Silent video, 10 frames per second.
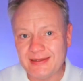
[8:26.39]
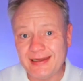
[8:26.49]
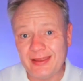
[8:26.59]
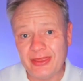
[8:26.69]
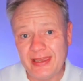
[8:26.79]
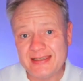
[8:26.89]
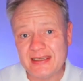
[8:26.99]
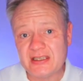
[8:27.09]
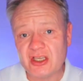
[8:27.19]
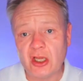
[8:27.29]
Now this
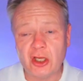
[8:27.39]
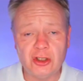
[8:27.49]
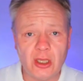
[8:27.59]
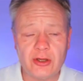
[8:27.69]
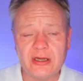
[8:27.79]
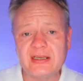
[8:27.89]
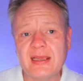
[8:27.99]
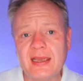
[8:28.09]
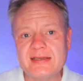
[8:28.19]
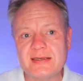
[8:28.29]
is another
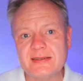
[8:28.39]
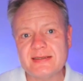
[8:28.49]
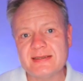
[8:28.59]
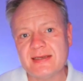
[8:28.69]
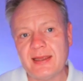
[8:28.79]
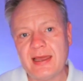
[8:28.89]
indicator to say